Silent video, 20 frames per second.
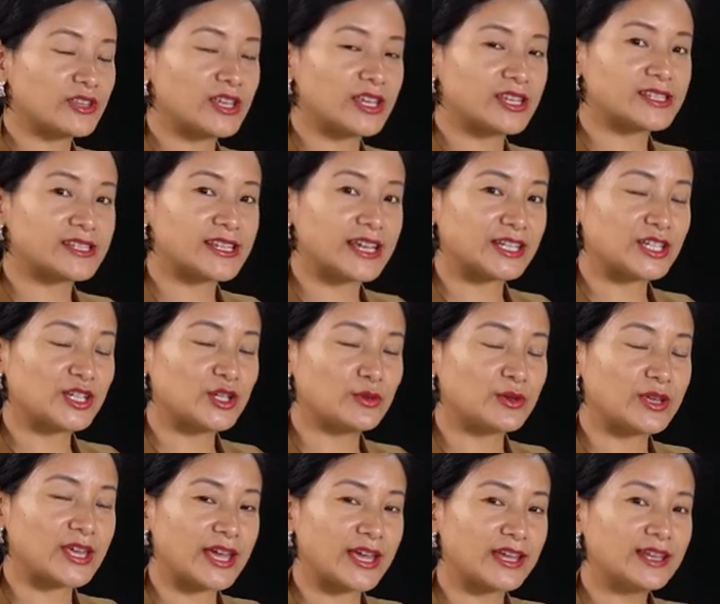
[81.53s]
things that you
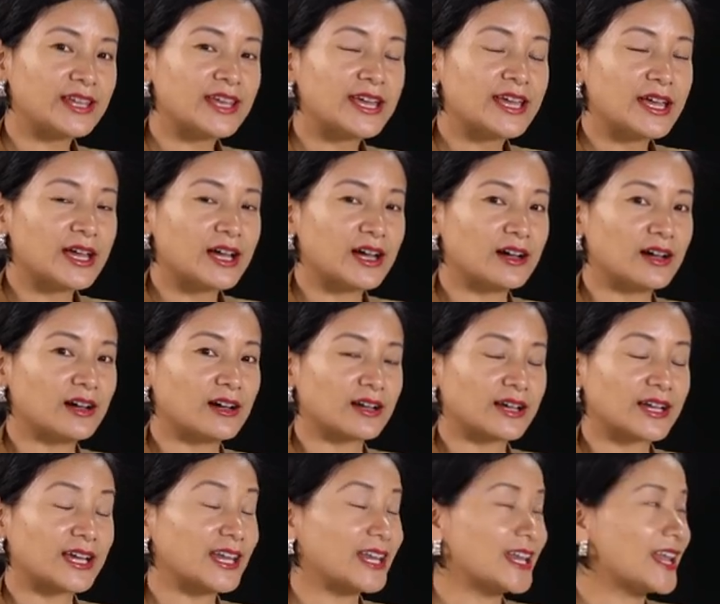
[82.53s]
can uh,
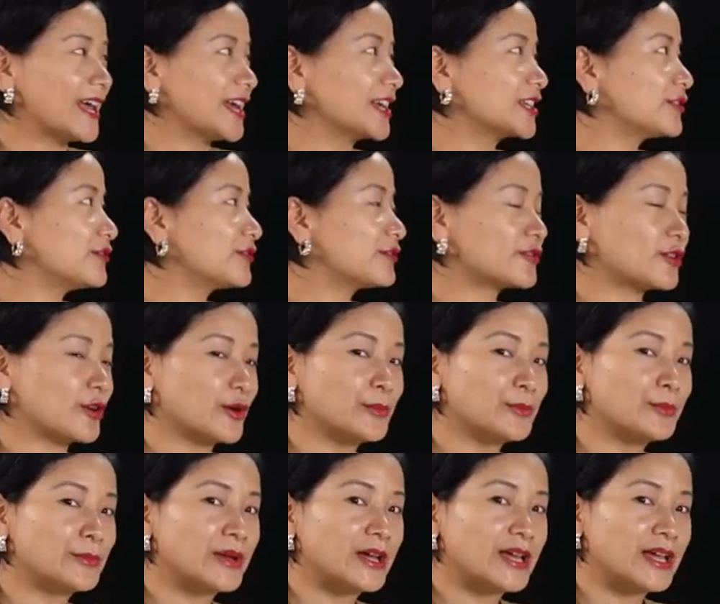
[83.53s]
collect
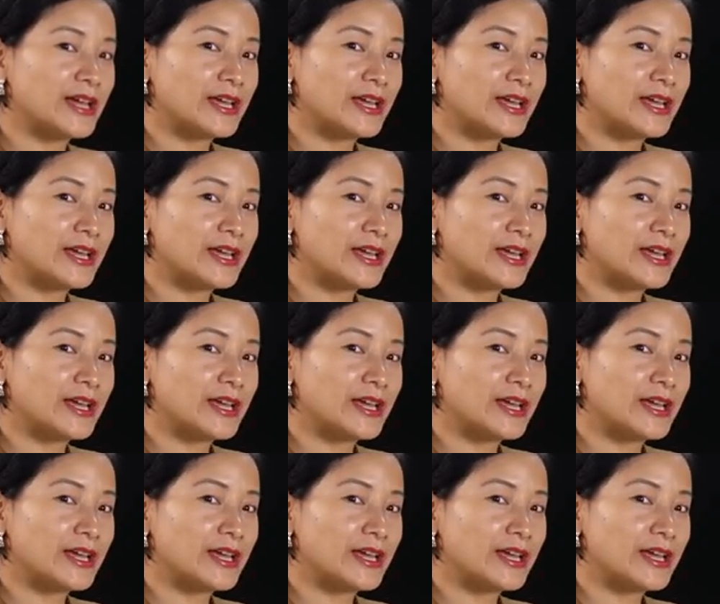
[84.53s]
from